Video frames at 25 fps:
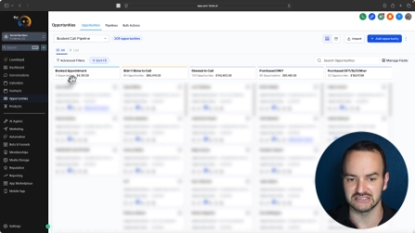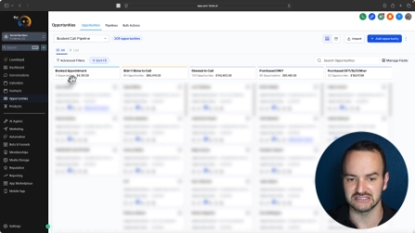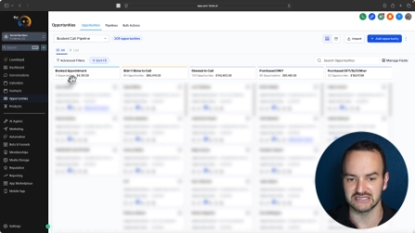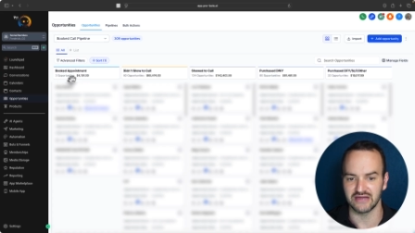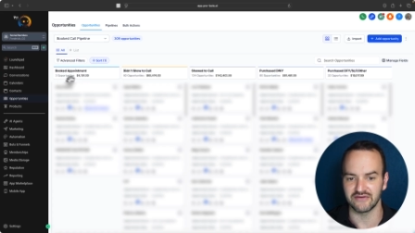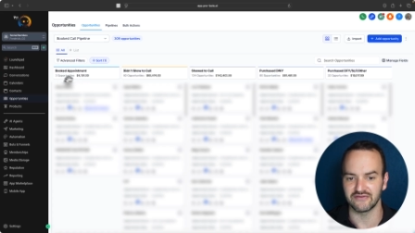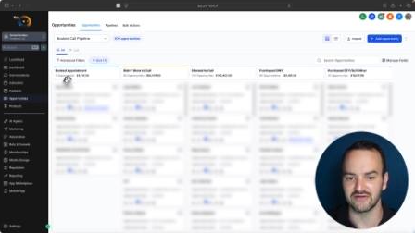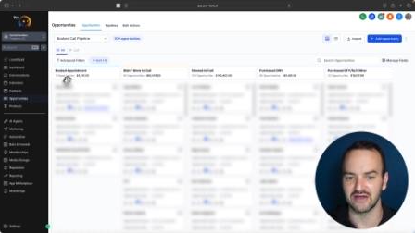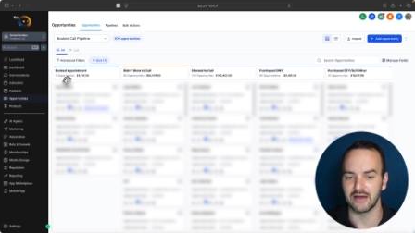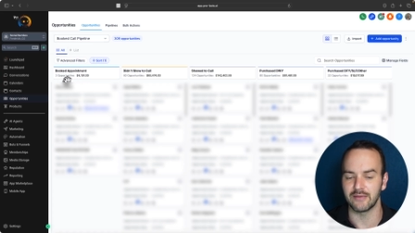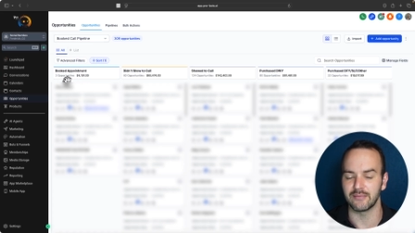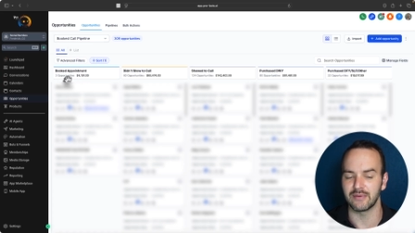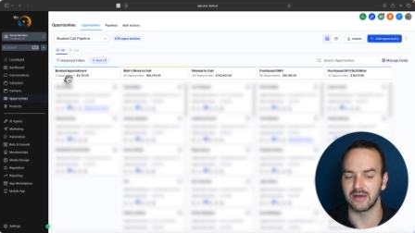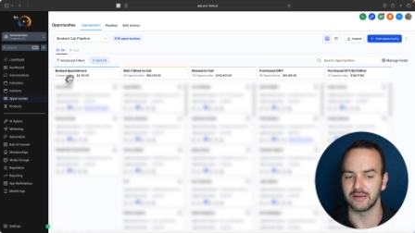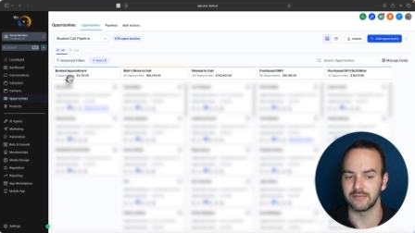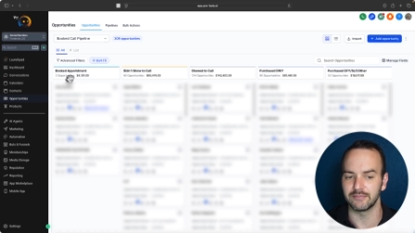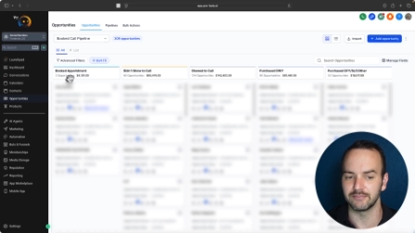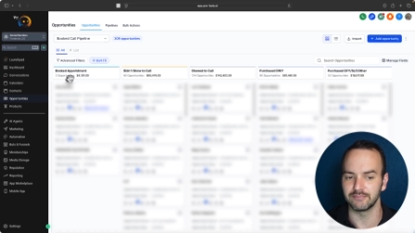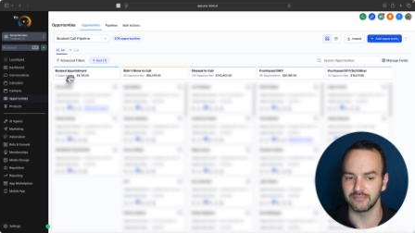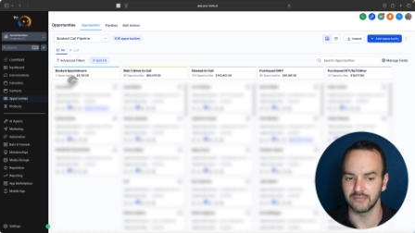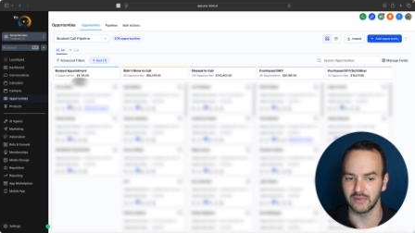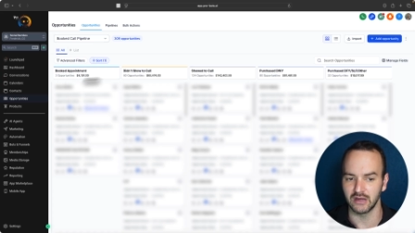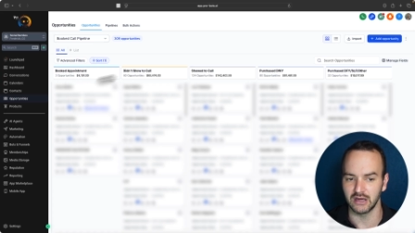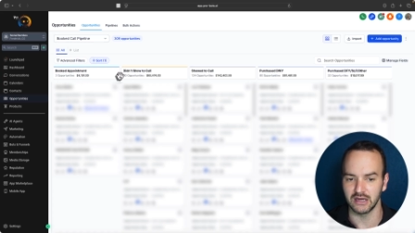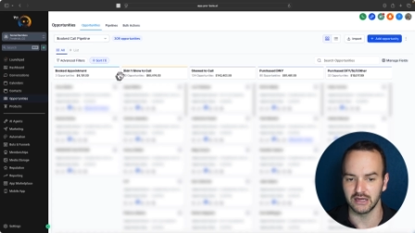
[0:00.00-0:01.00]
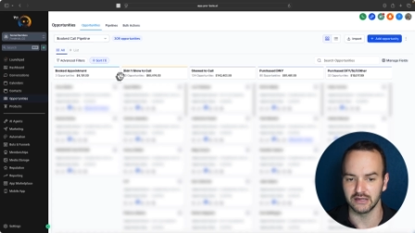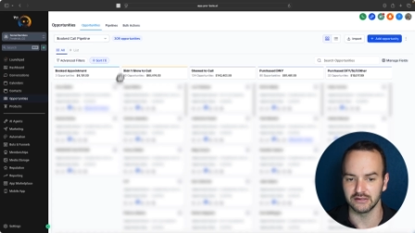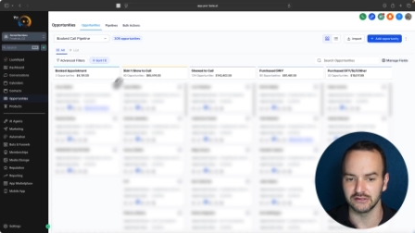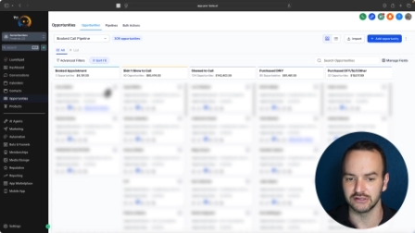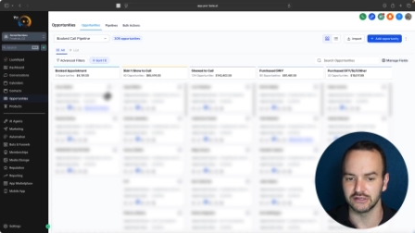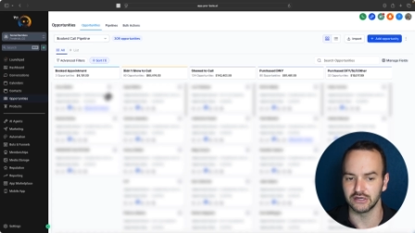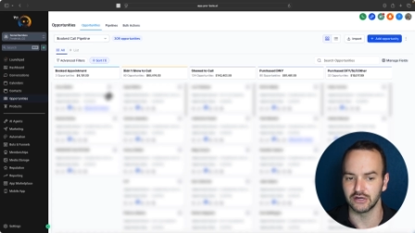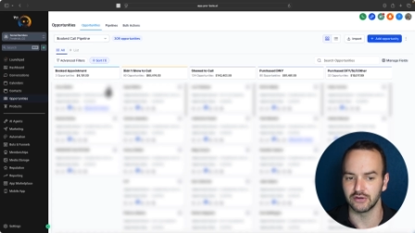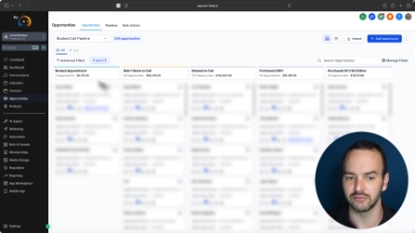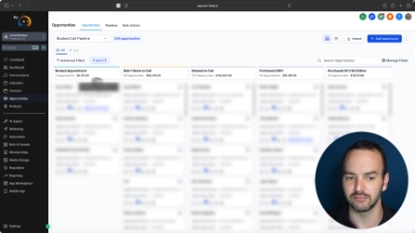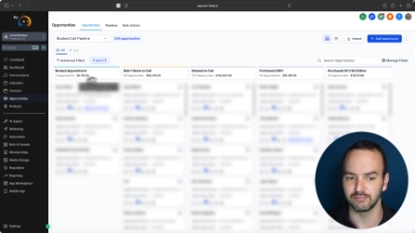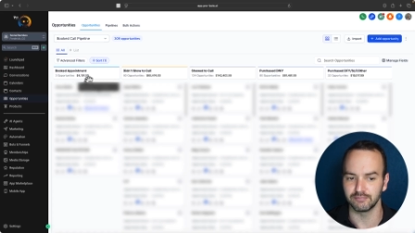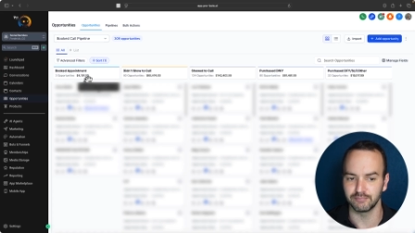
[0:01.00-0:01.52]
I've got my uh, you
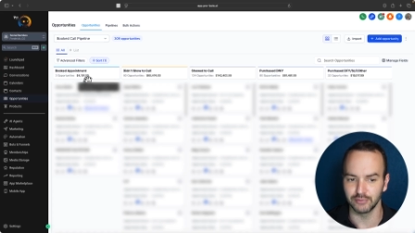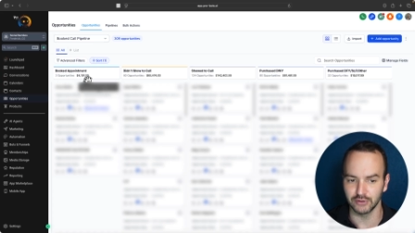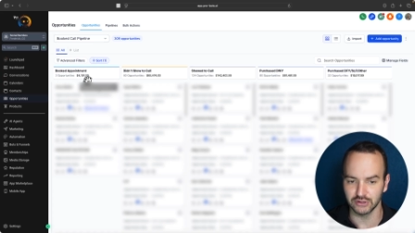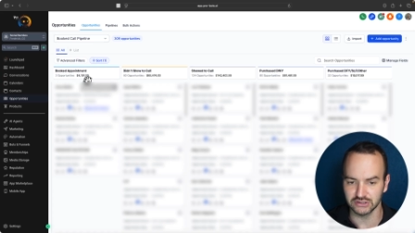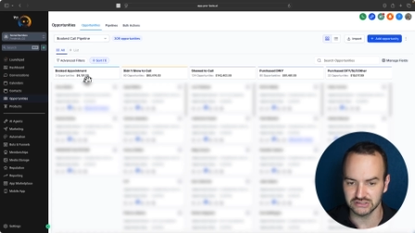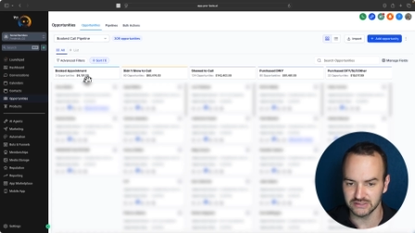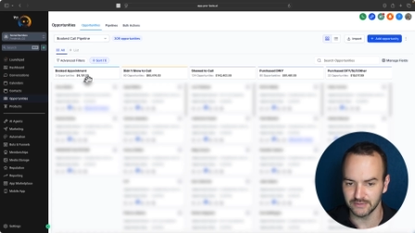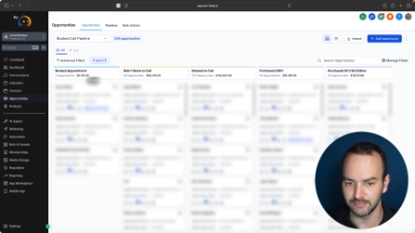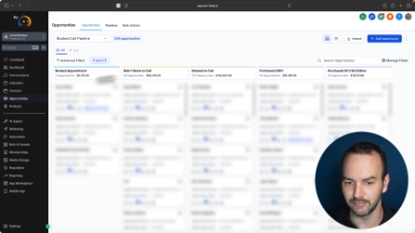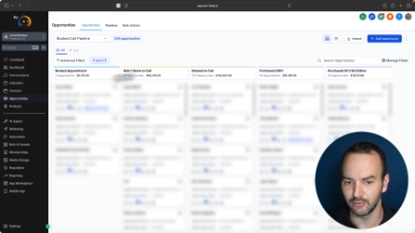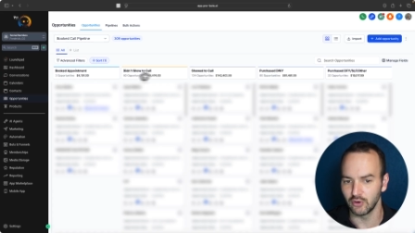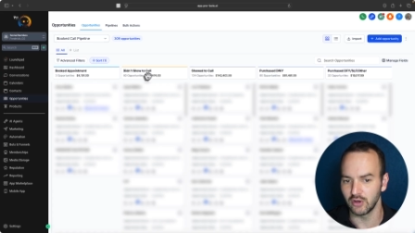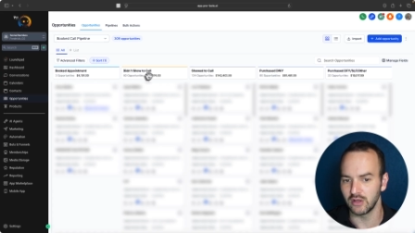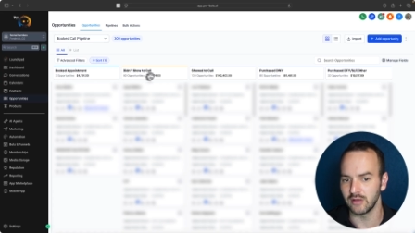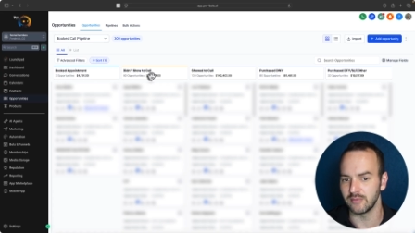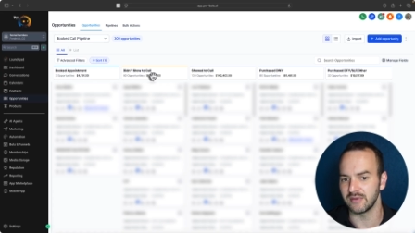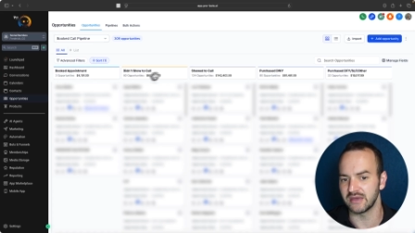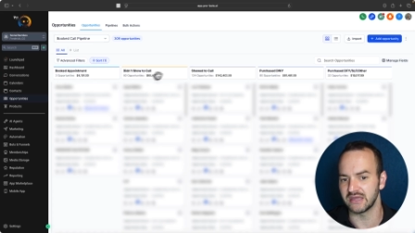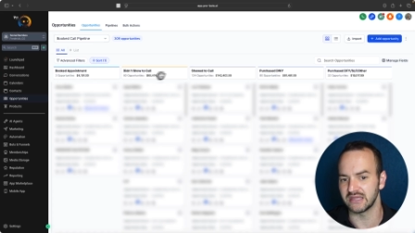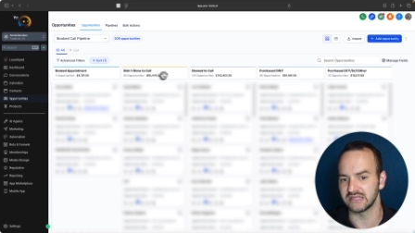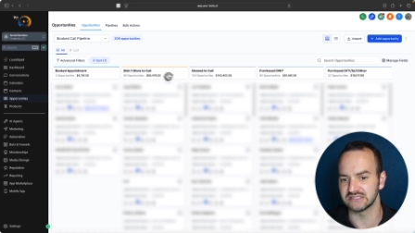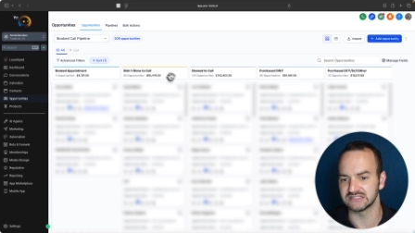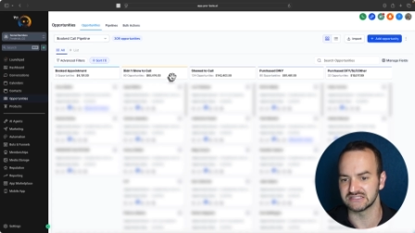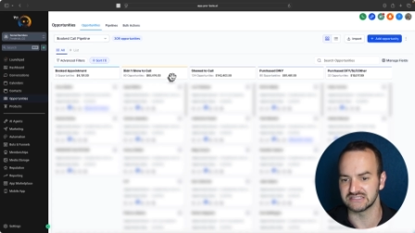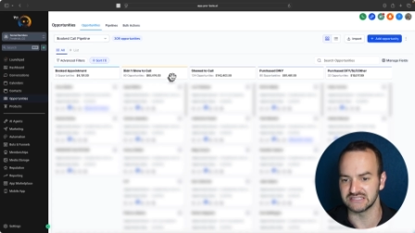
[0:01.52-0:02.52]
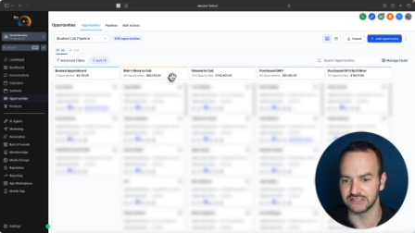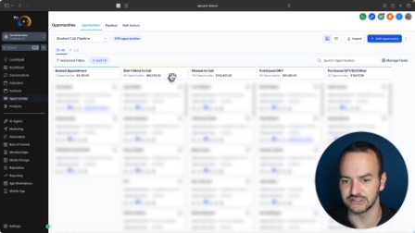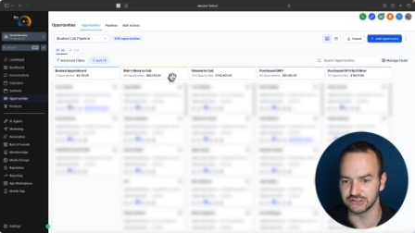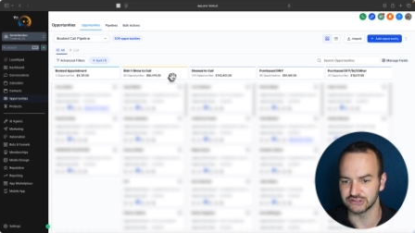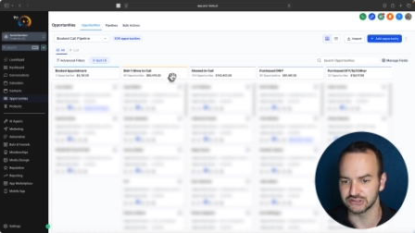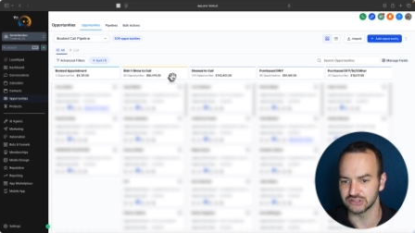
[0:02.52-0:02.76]
know, booked appointments, didn't